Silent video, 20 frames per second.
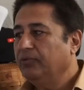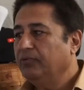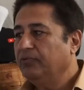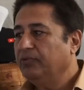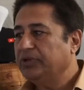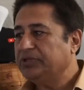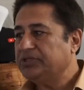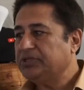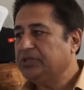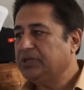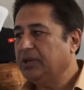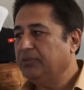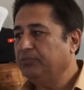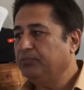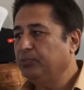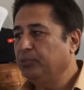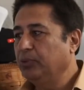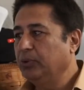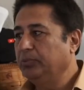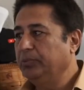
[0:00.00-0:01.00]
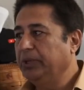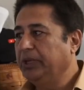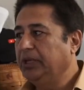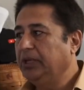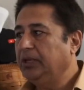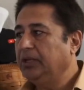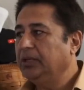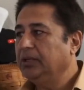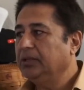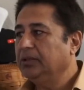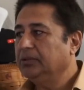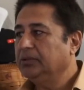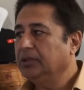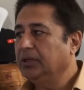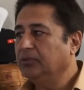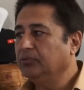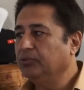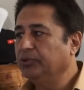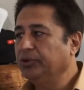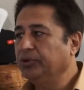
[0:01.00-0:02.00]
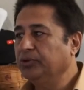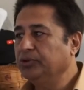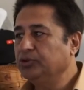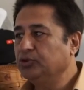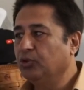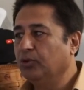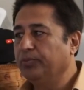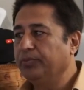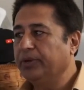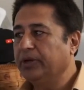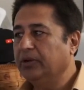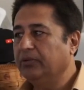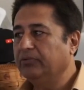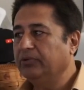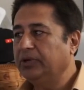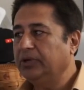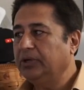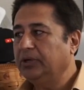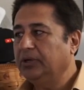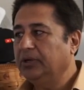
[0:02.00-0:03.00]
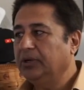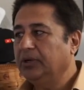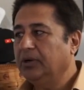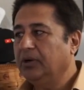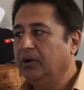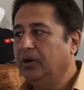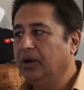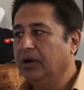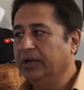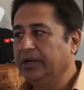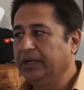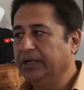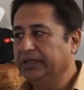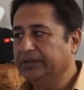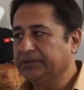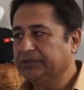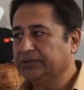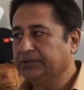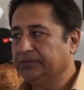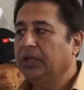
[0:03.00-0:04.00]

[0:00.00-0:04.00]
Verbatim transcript: First step will be that we're going to open our hard disk.